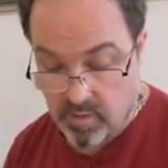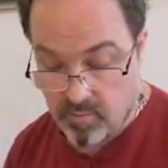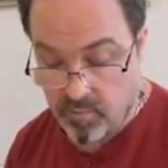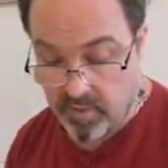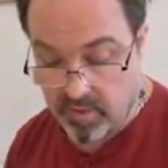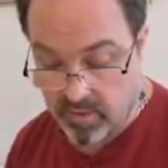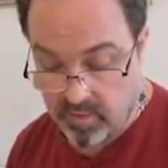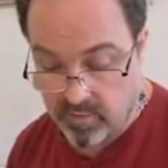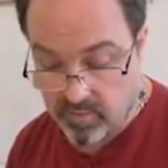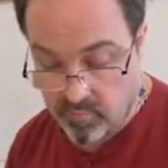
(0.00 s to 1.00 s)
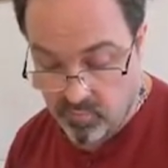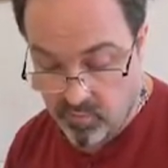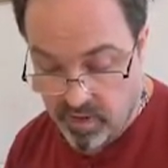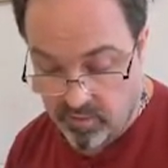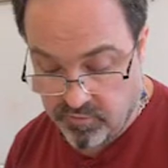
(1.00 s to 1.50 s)
But in
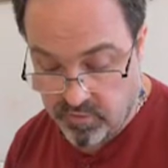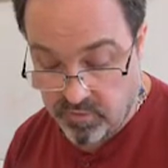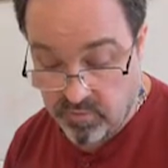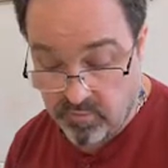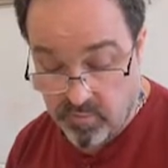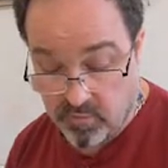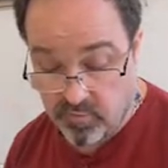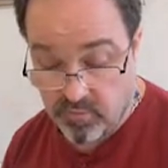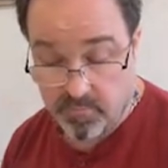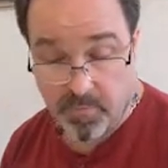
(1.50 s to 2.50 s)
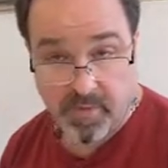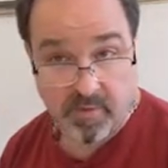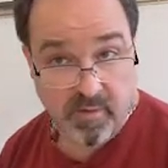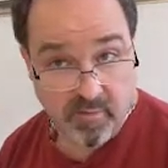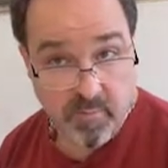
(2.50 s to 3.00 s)
subtraction and division, it
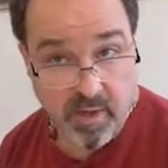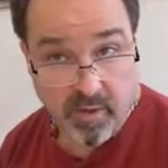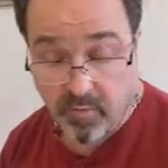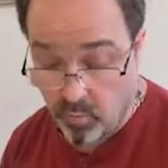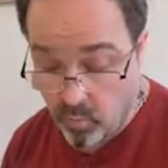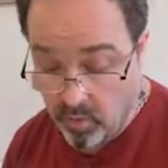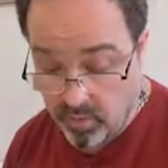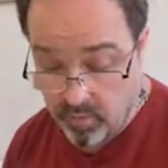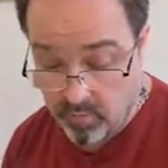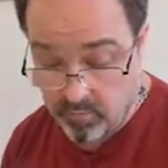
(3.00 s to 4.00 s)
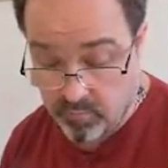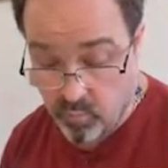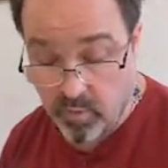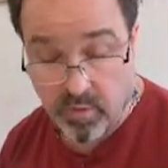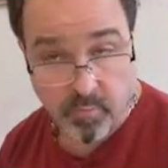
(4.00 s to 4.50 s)
does matter
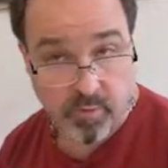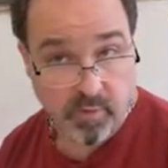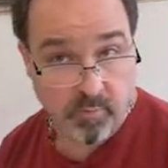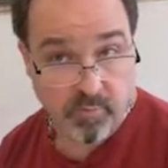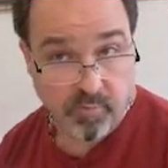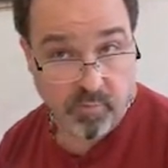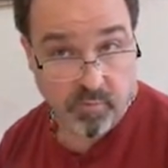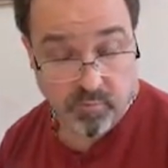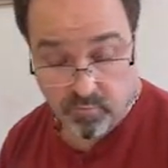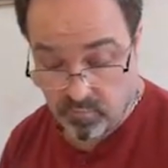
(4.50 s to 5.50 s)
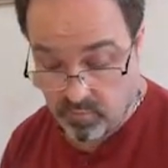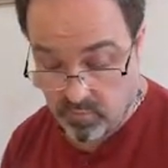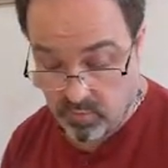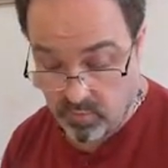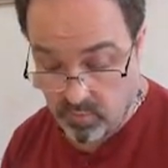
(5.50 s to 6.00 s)
what number comes first
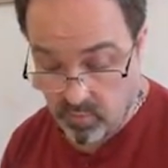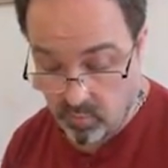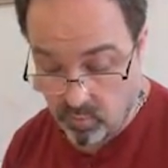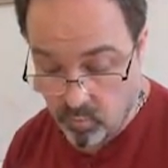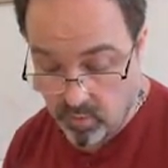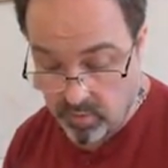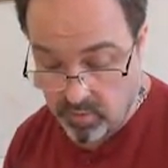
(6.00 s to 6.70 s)
or what